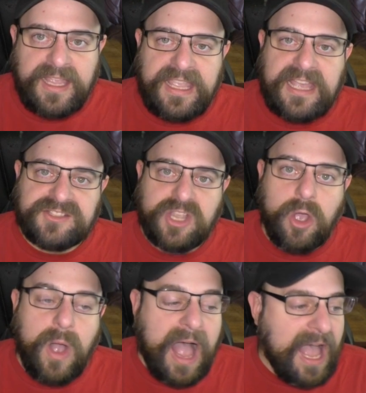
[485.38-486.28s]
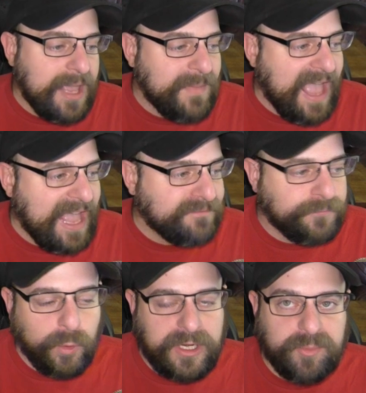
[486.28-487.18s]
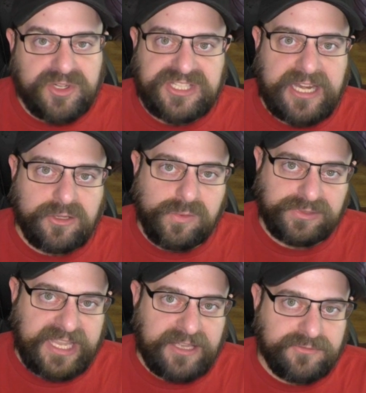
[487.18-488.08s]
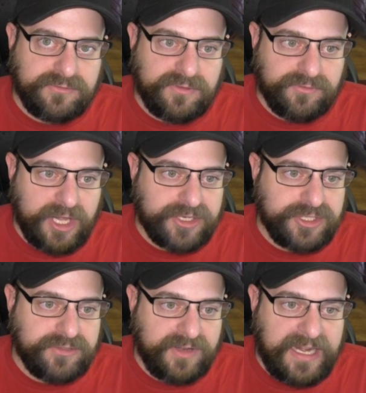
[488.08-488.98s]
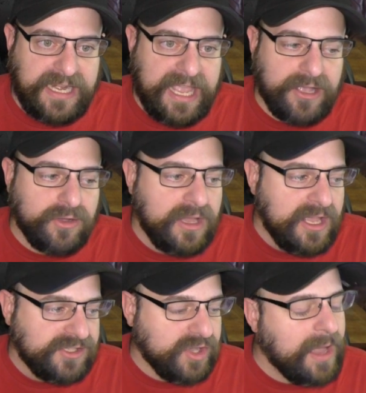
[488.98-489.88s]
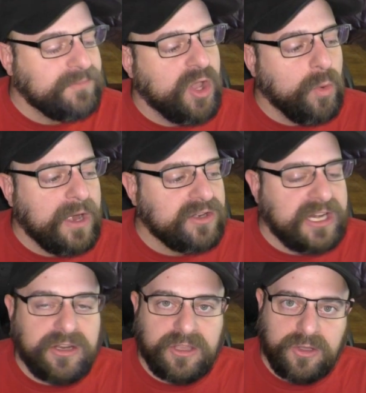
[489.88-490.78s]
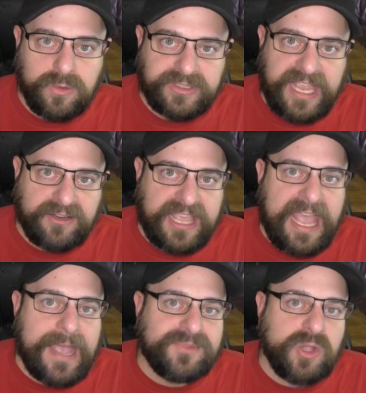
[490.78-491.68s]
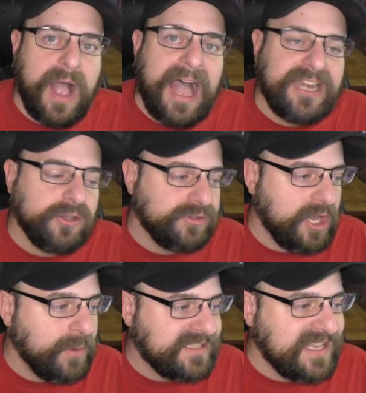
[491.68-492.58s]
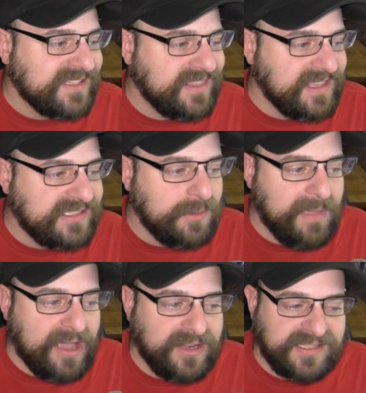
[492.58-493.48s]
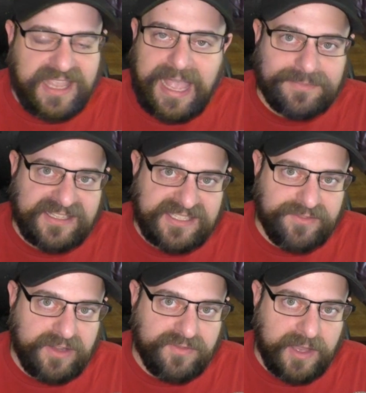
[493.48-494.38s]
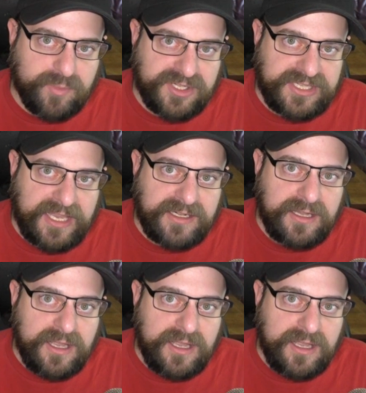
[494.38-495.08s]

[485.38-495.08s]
Yeah, so I'm at 40% cooldown reduction right now. So I'm nowhere near the cooldown cap. So I don't know. It says this amount is capped at 75%.